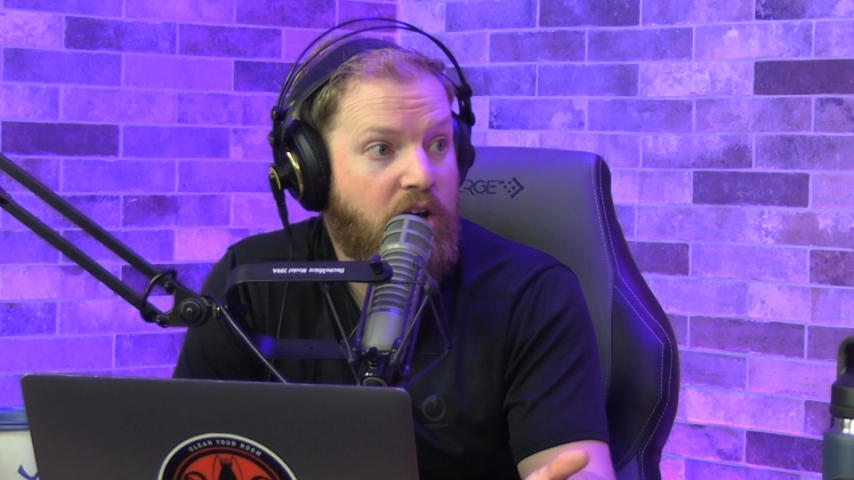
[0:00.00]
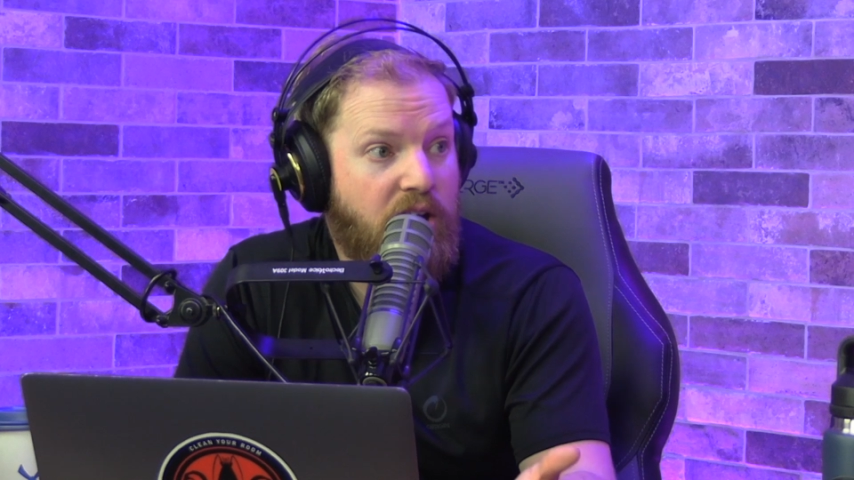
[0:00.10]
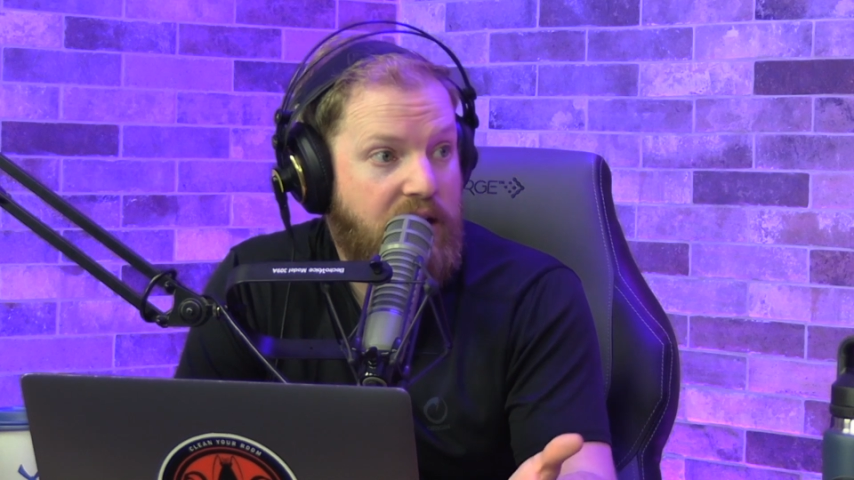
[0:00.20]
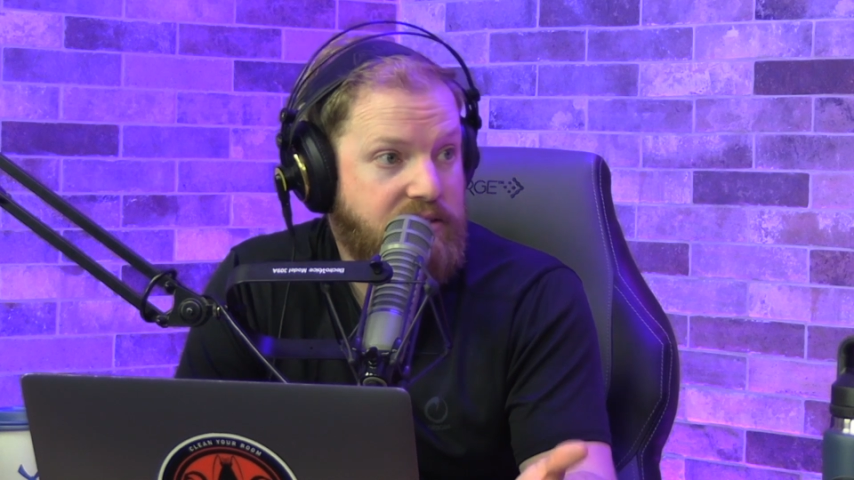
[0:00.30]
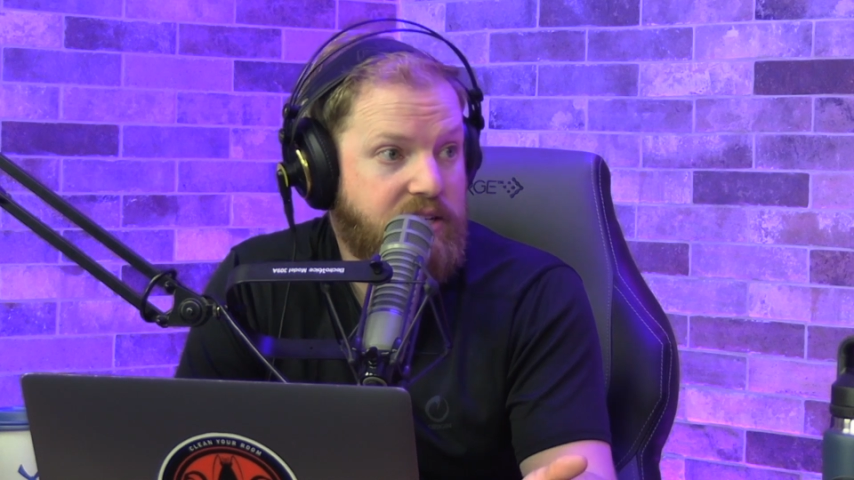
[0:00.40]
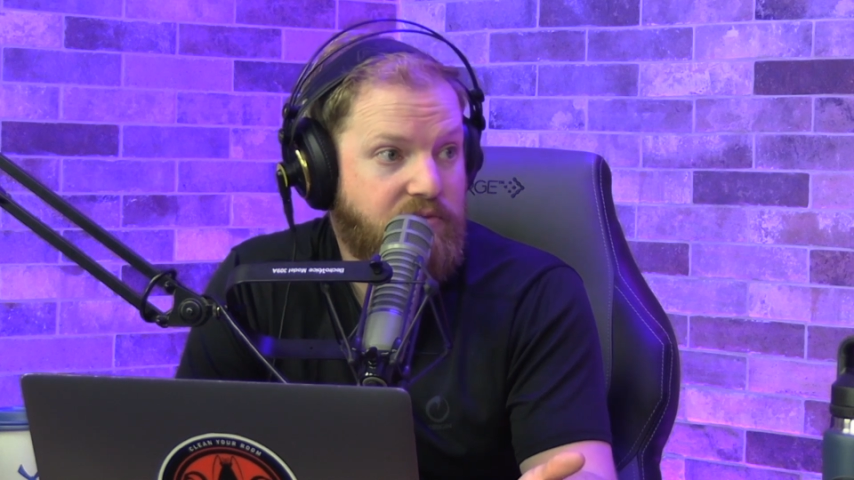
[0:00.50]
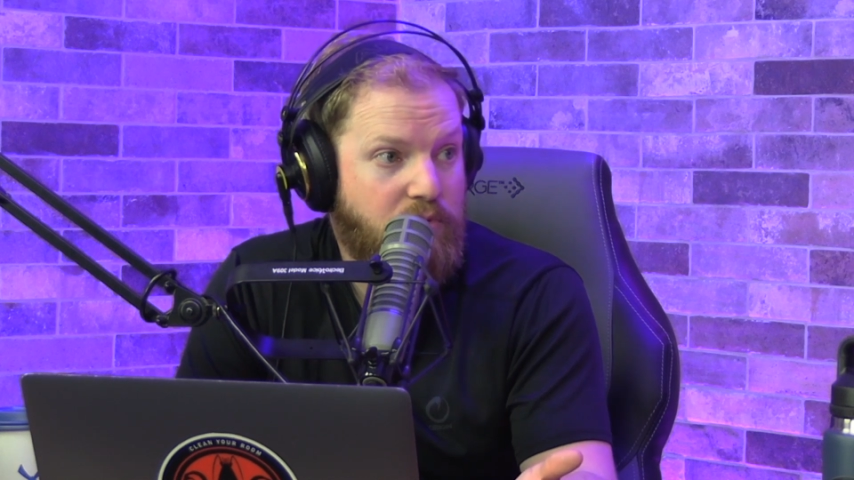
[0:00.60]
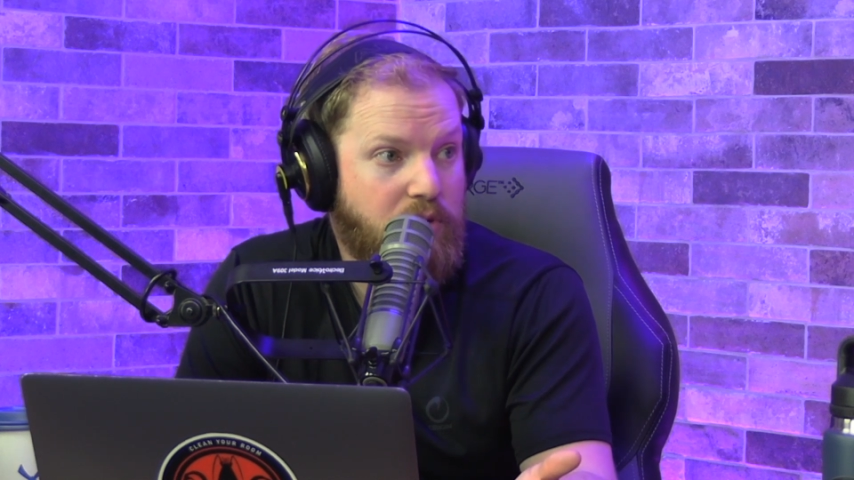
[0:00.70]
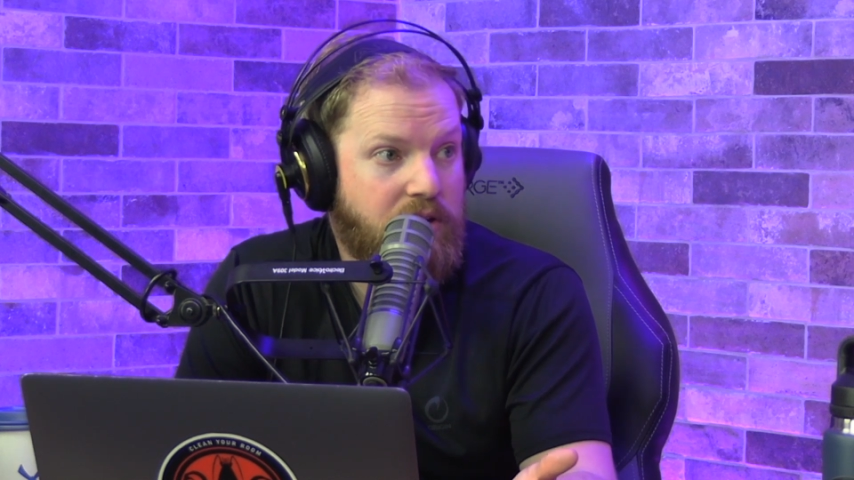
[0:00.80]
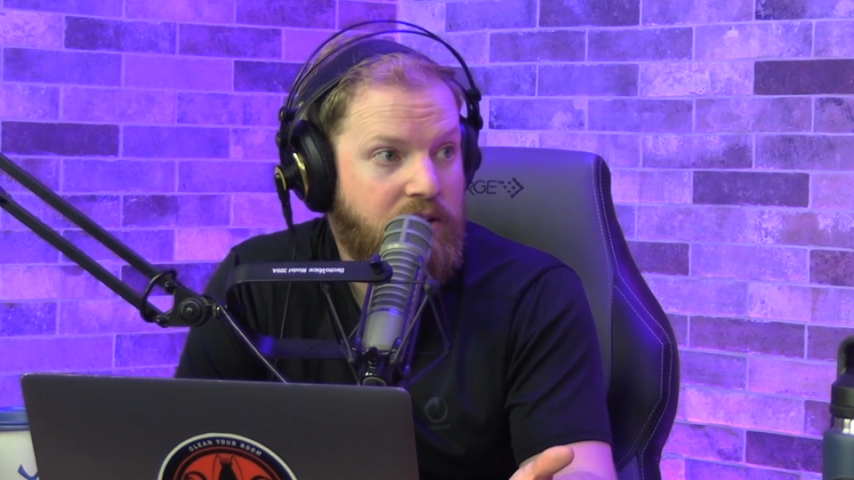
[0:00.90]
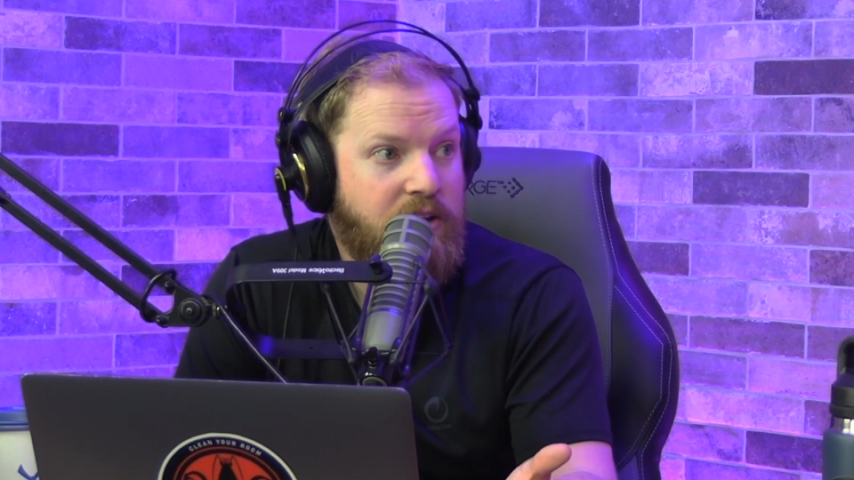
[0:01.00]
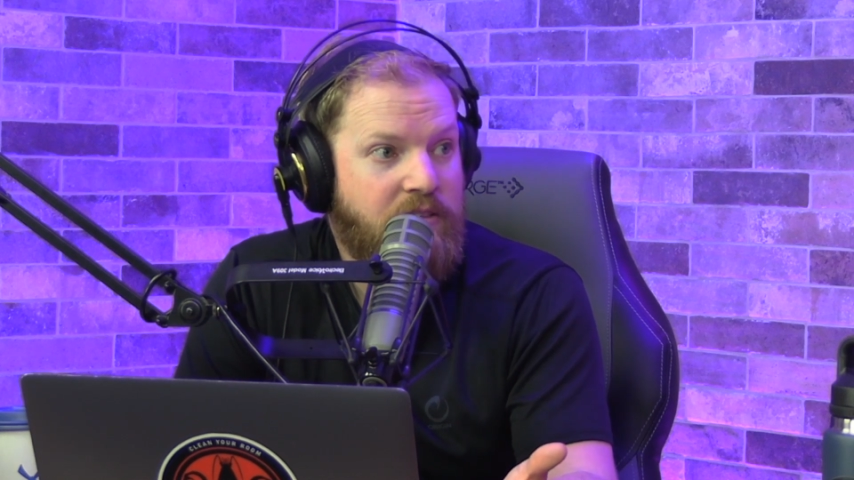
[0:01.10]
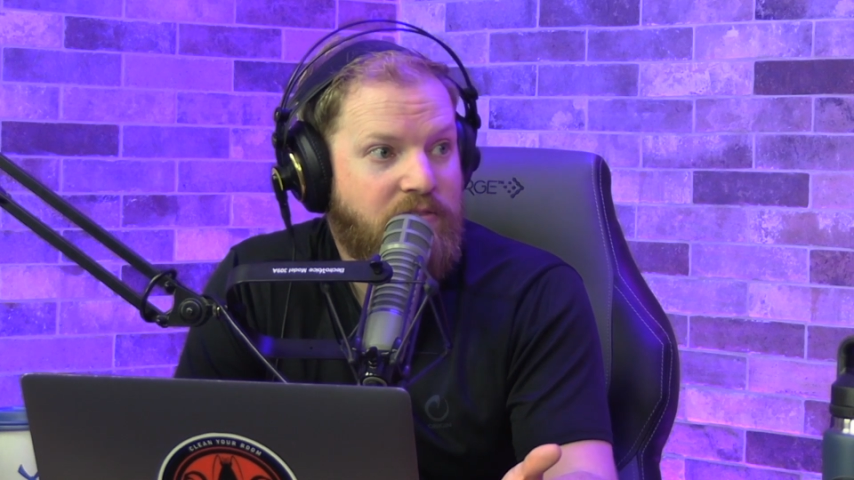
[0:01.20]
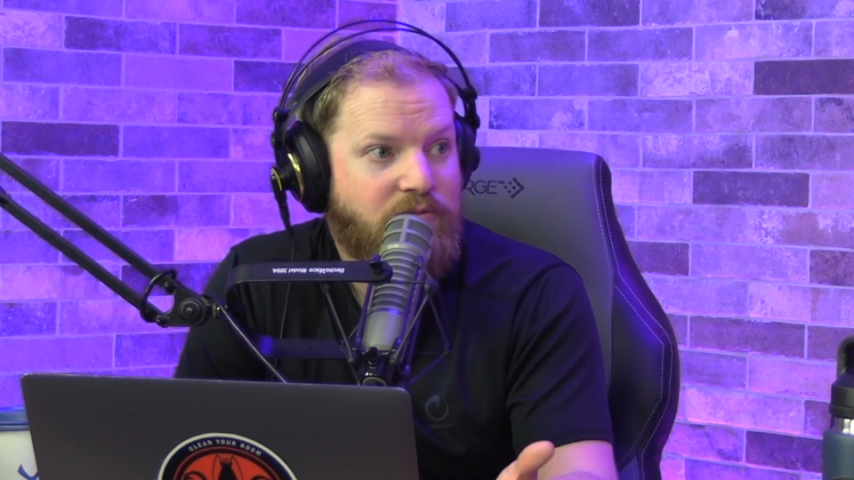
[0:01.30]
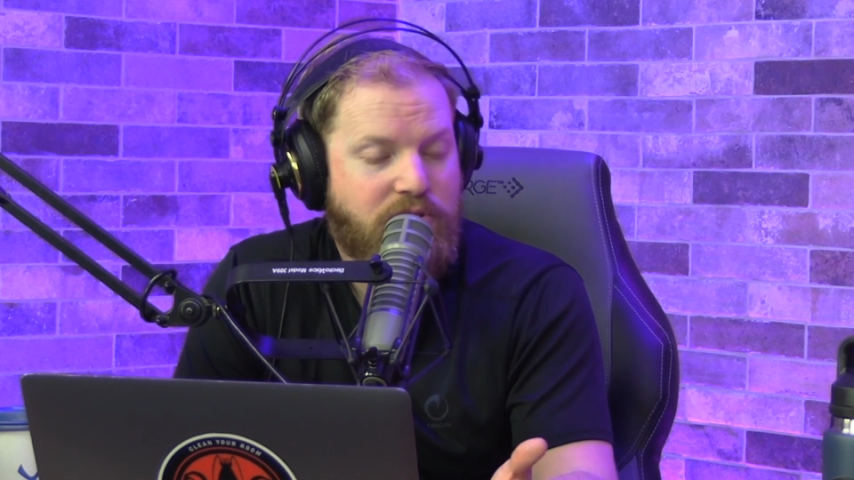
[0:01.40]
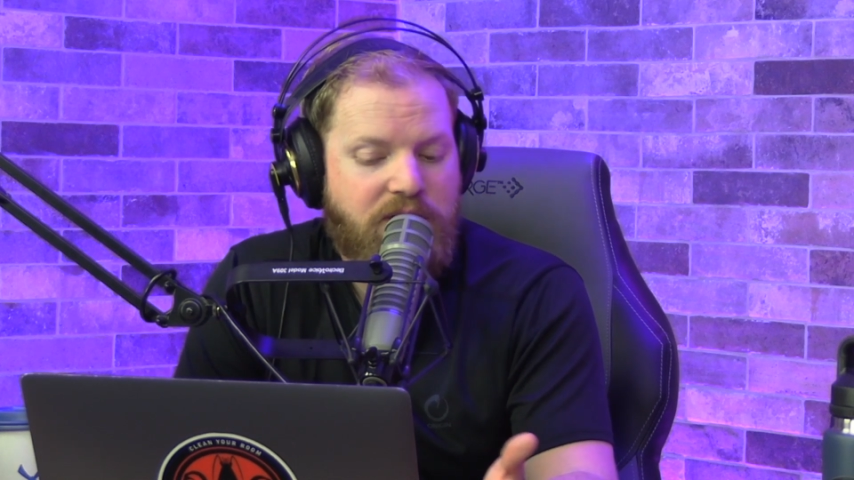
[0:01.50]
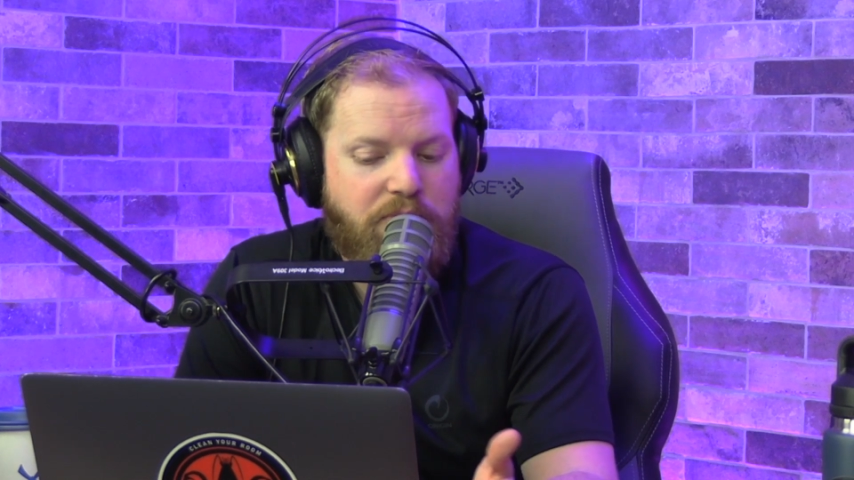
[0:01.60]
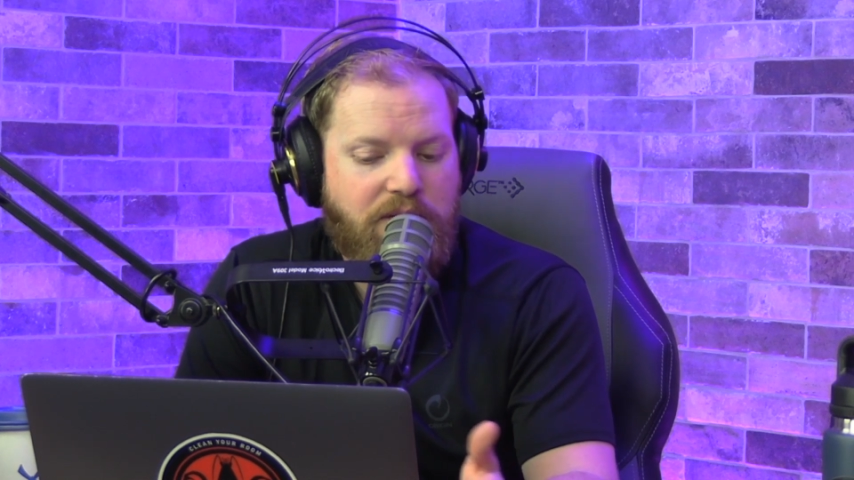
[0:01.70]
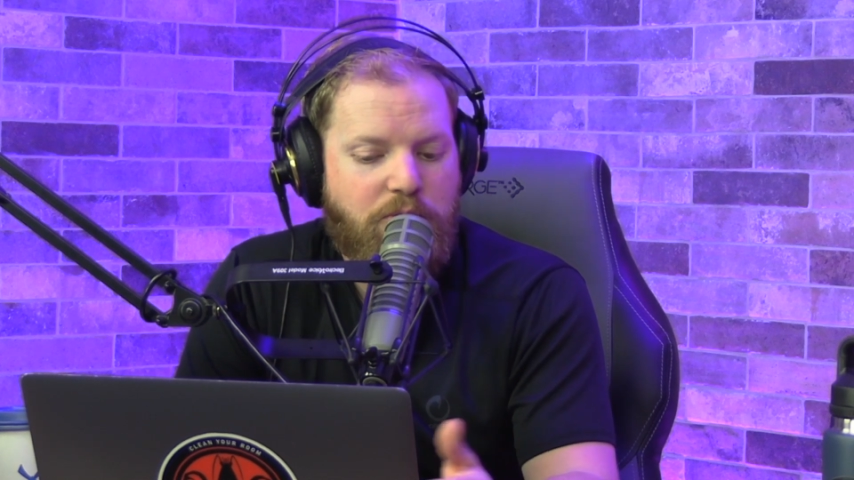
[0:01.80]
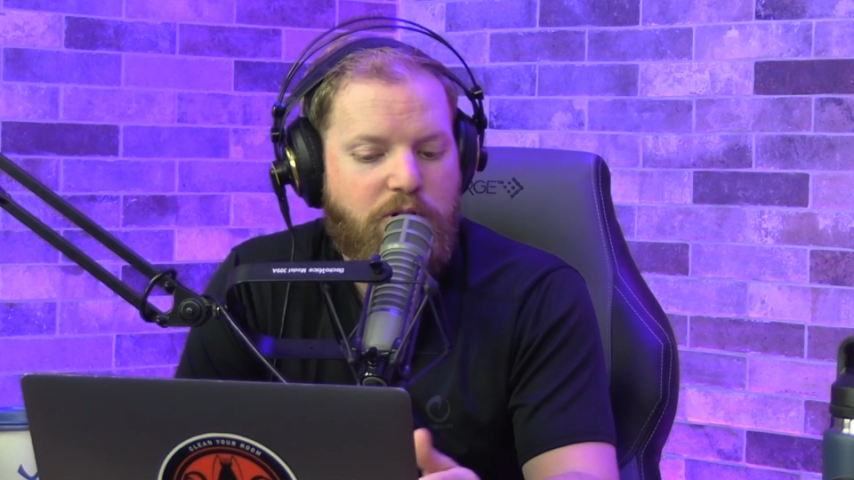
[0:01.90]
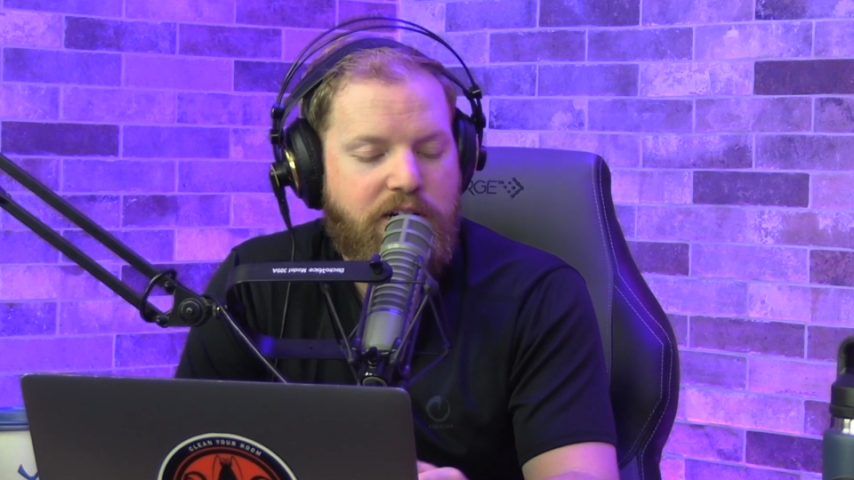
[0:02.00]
are asking for, for something more?